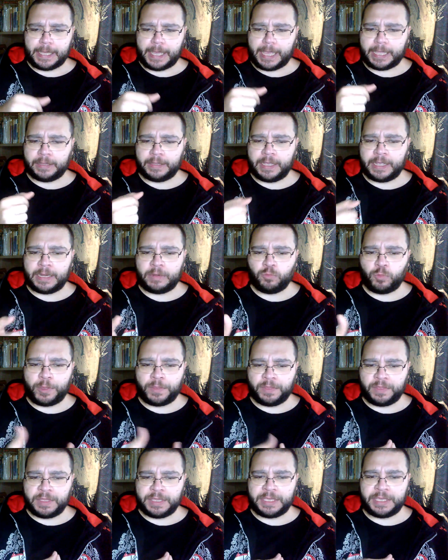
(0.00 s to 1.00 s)
And then
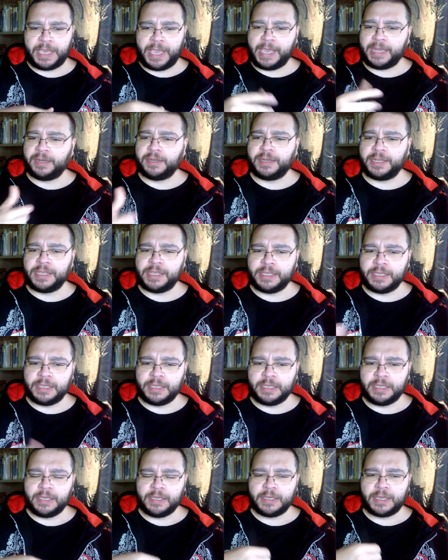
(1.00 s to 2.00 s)
when the
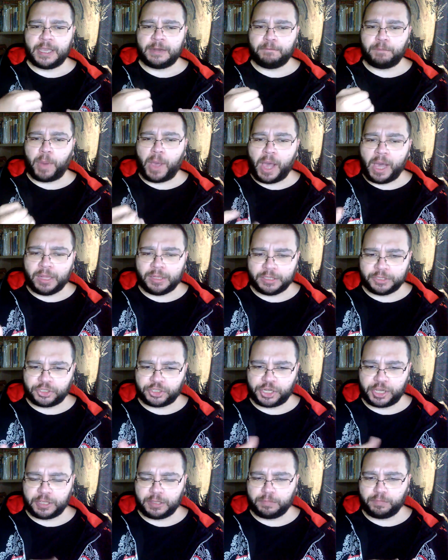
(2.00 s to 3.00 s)
editing and
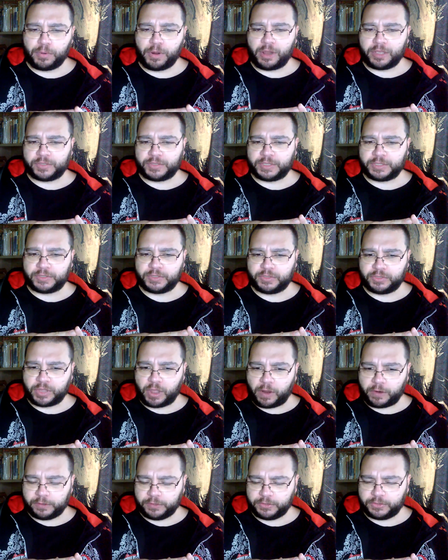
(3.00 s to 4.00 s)
polishing process
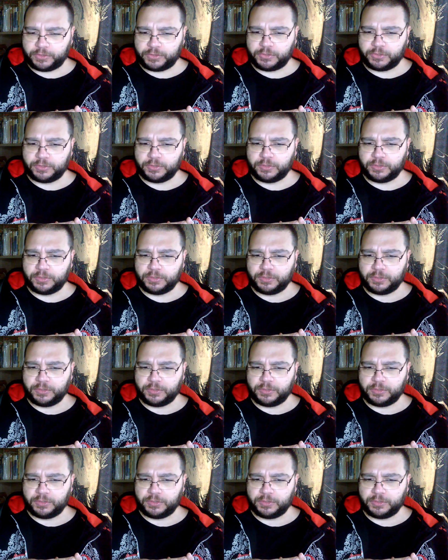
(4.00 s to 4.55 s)
starts,